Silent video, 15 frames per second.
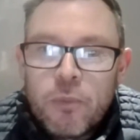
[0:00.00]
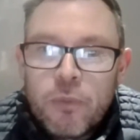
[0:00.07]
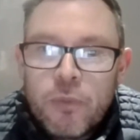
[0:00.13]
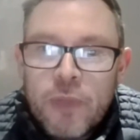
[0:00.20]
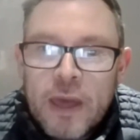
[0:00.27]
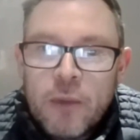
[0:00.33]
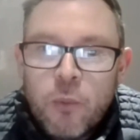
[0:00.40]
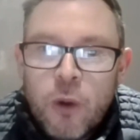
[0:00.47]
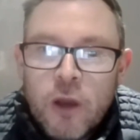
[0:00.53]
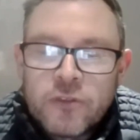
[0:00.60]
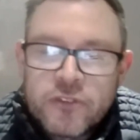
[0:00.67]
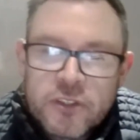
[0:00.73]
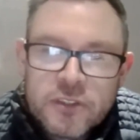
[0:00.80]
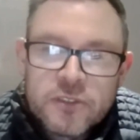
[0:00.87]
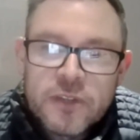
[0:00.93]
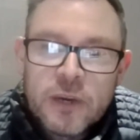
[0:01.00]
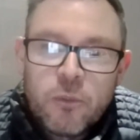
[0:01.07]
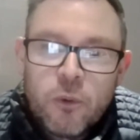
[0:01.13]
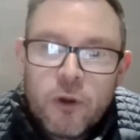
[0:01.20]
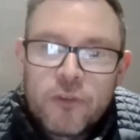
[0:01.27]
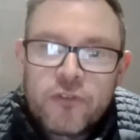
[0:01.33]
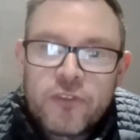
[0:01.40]
there
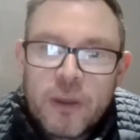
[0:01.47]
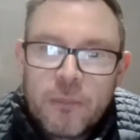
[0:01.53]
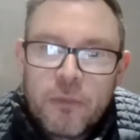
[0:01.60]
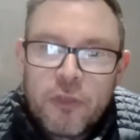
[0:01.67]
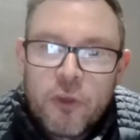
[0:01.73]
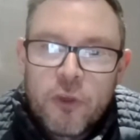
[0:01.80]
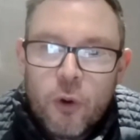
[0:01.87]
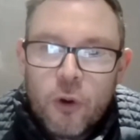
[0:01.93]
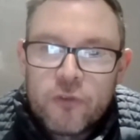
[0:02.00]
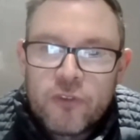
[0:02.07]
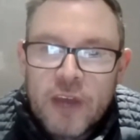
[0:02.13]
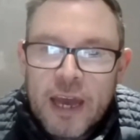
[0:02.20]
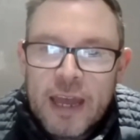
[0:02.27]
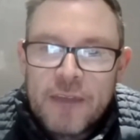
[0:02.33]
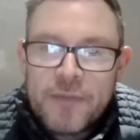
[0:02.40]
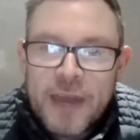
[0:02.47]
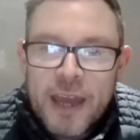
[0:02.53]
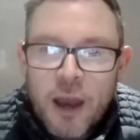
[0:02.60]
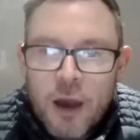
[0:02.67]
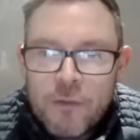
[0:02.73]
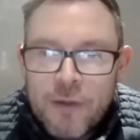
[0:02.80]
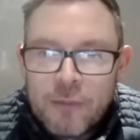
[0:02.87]
was some thoughts that if they
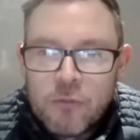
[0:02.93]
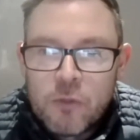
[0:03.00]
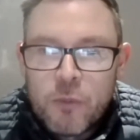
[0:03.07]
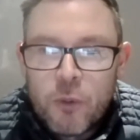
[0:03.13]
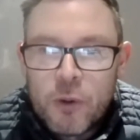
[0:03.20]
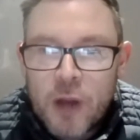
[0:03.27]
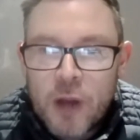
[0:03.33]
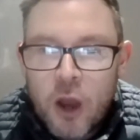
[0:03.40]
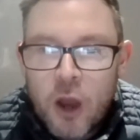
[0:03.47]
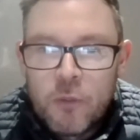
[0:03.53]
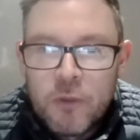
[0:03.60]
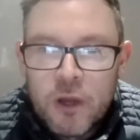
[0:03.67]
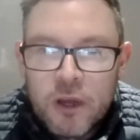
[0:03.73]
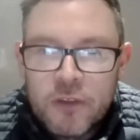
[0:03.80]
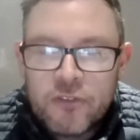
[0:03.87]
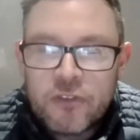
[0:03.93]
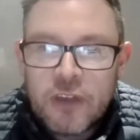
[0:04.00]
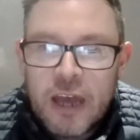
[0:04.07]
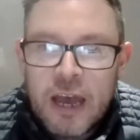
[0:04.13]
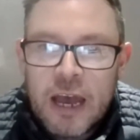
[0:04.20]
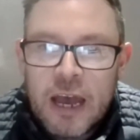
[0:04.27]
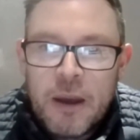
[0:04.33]
are vulnerable and homeless,
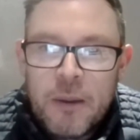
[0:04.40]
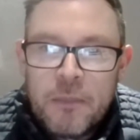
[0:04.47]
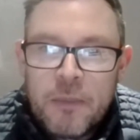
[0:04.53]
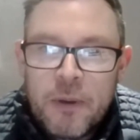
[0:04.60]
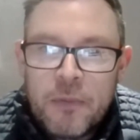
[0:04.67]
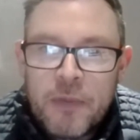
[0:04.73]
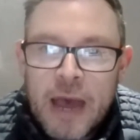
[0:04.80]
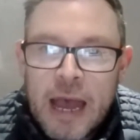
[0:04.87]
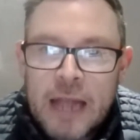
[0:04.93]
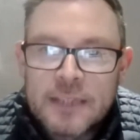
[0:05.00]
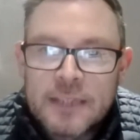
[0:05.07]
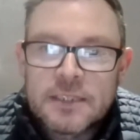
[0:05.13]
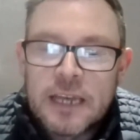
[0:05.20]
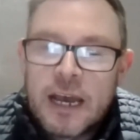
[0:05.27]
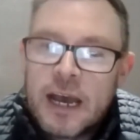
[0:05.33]
that